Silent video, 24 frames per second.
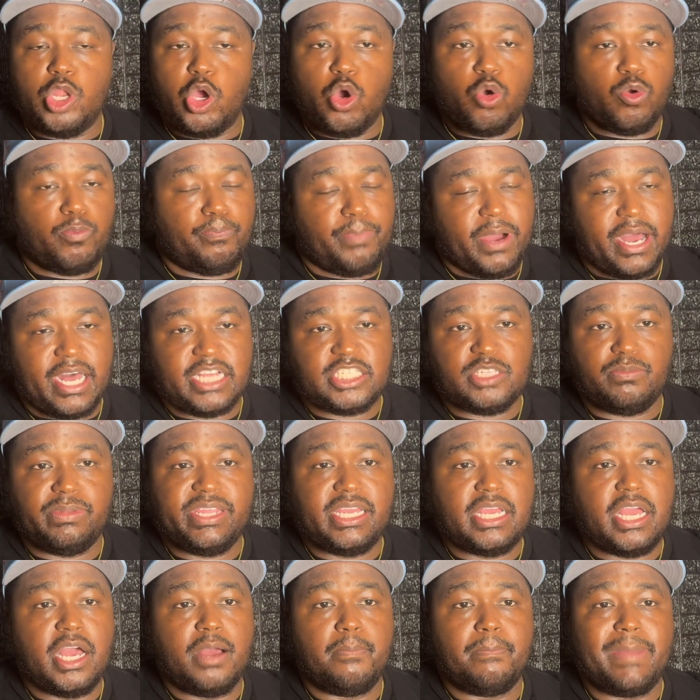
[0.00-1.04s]
possibly
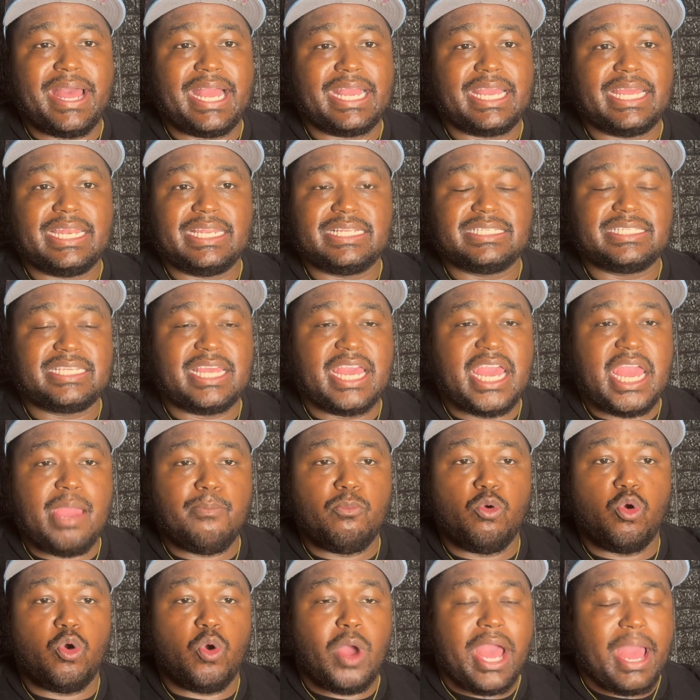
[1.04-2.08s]
come back in this game
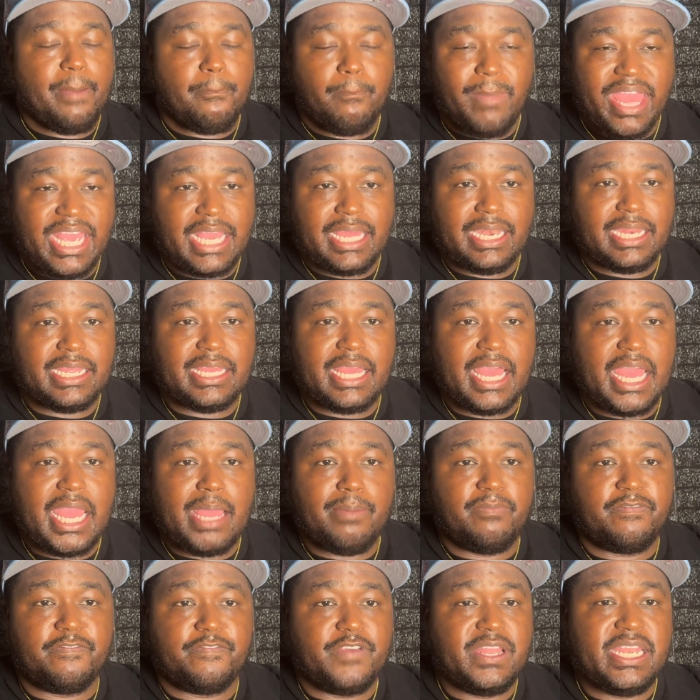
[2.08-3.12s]
or make it a game.
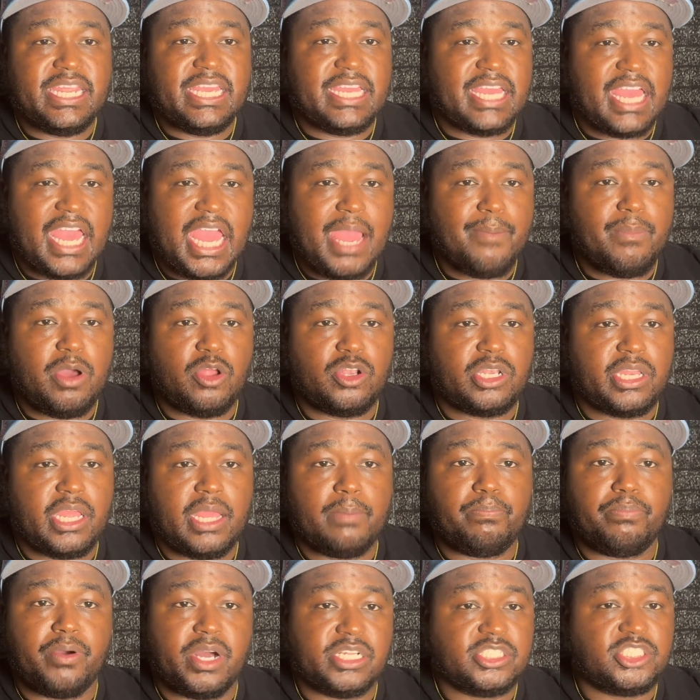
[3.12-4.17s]
Philly came out there,
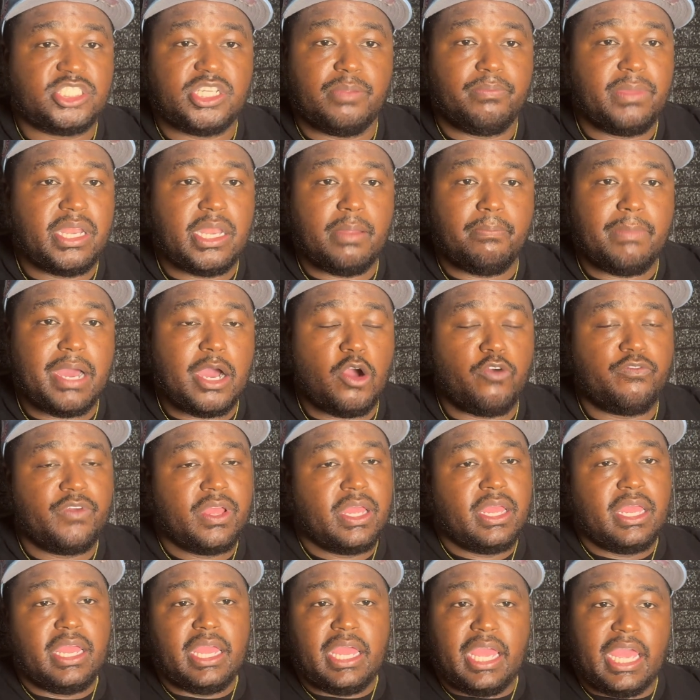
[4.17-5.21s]
punched them in the mouth,
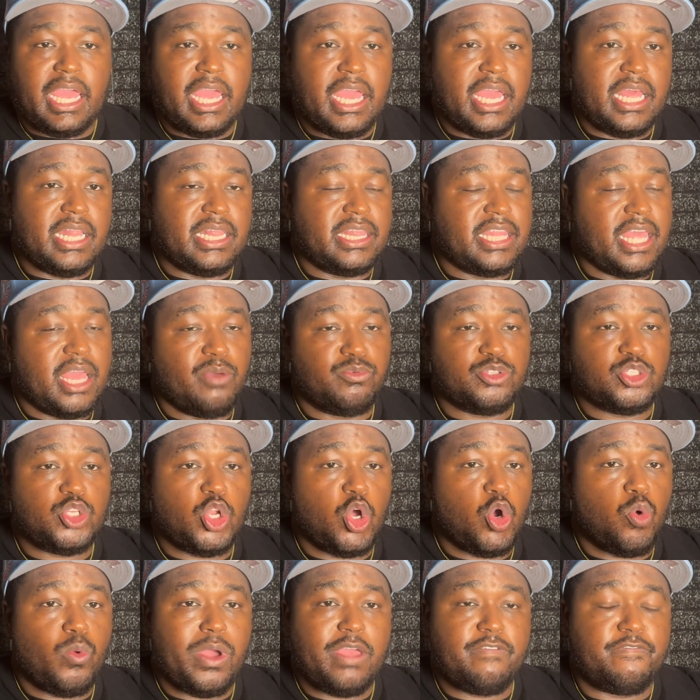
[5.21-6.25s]
and there was no
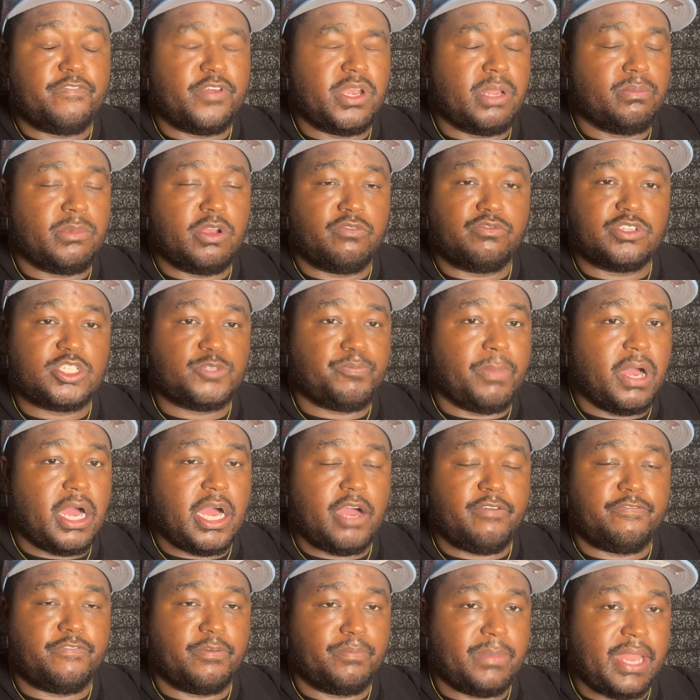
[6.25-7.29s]
way for them to respond
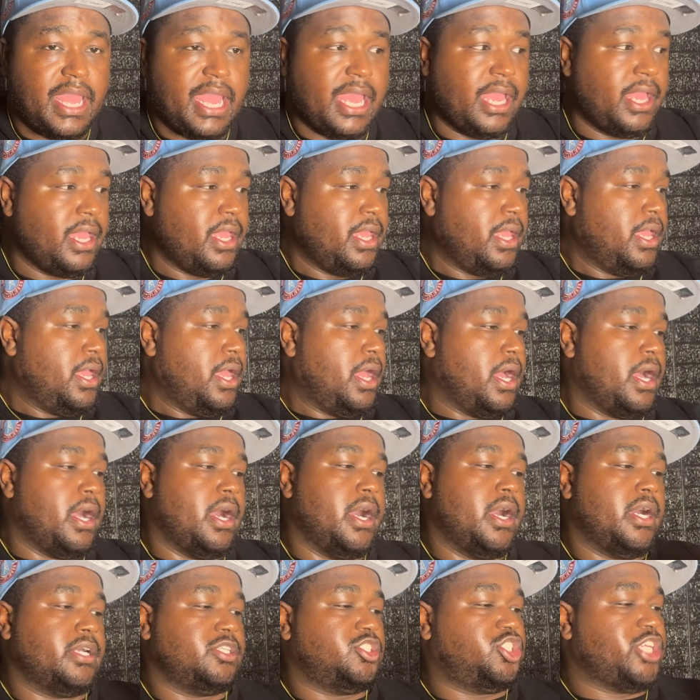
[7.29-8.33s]
from that.
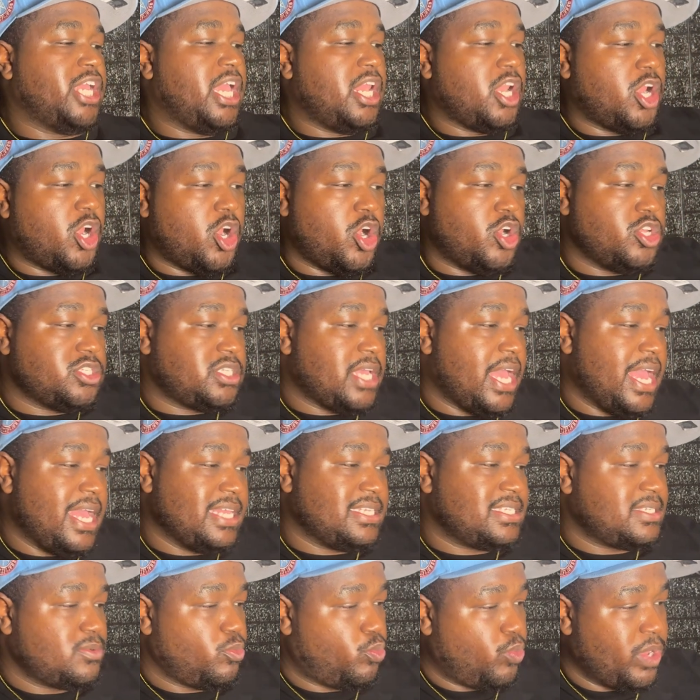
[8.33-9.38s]
Jalen
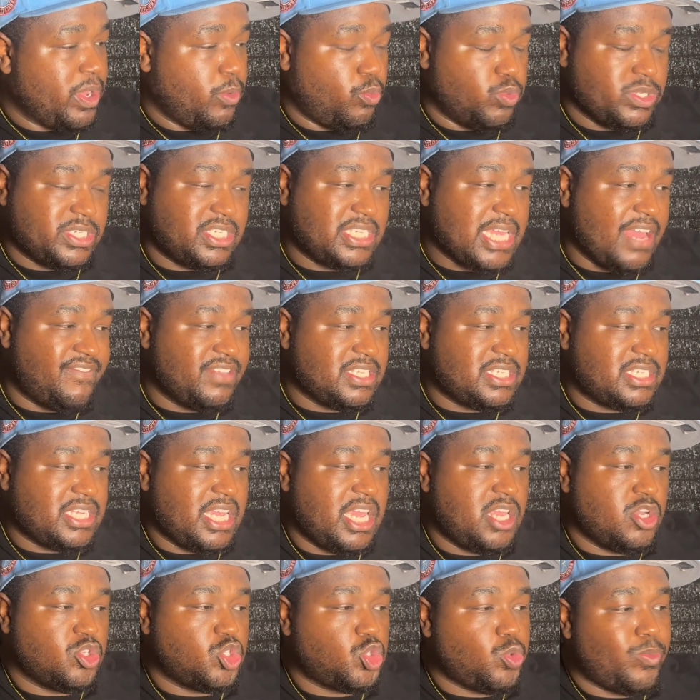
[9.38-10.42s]
Hurts went 17
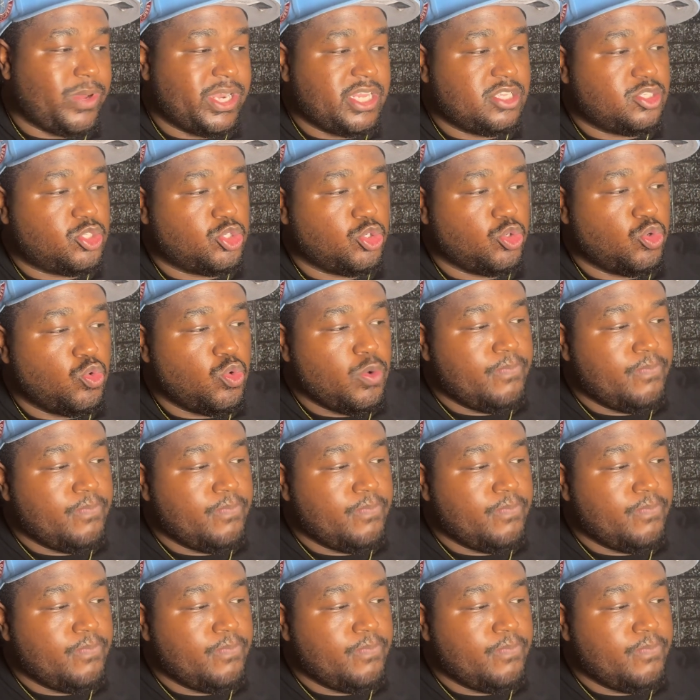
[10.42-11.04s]
to 22.